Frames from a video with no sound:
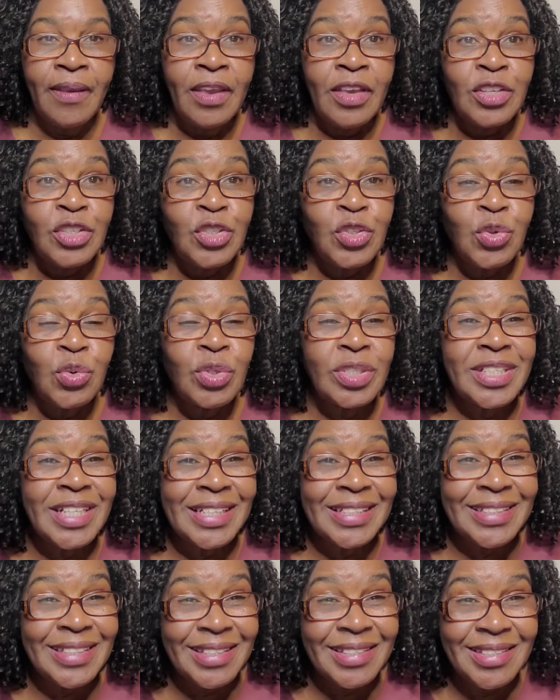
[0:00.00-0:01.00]
Social
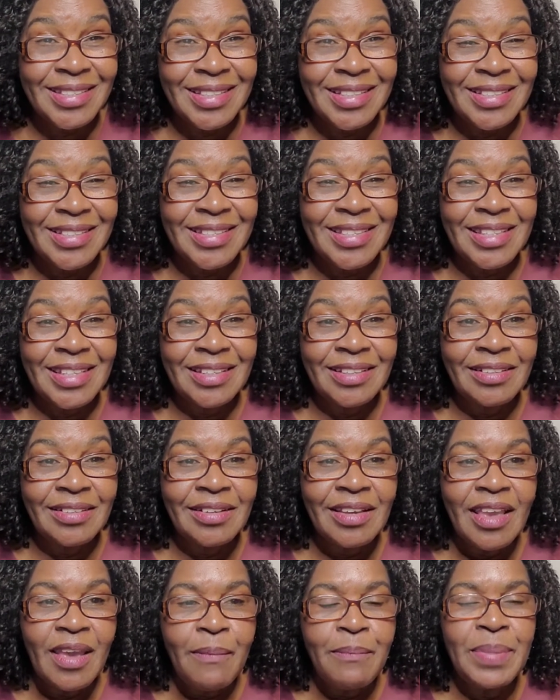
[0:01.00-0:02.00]
distancing
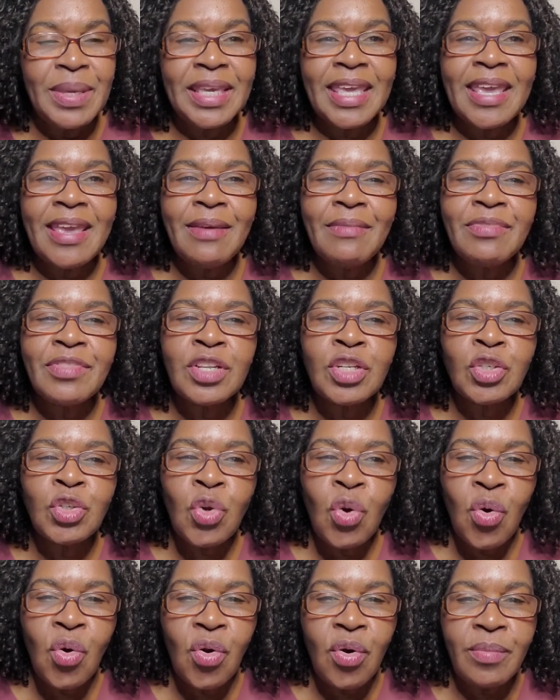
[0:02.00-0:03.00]
became the
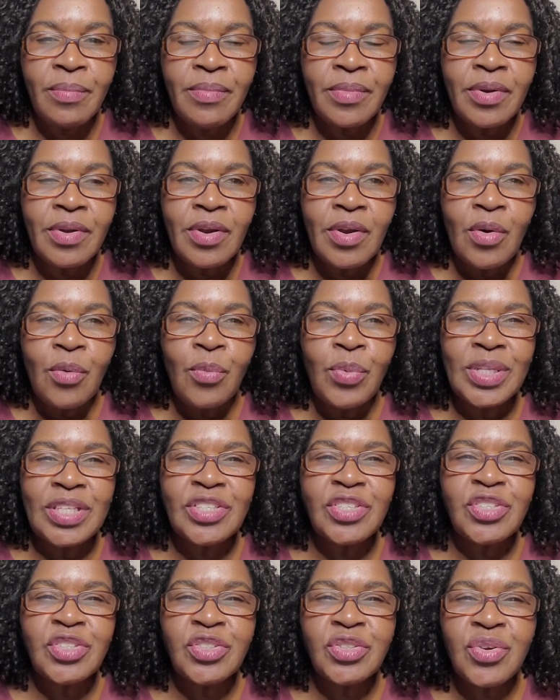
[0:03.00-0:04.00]
norm, with
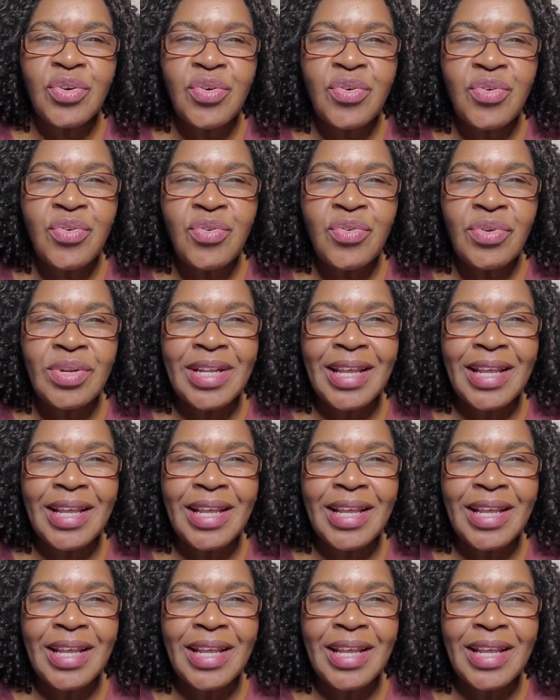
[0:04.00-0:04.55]
stern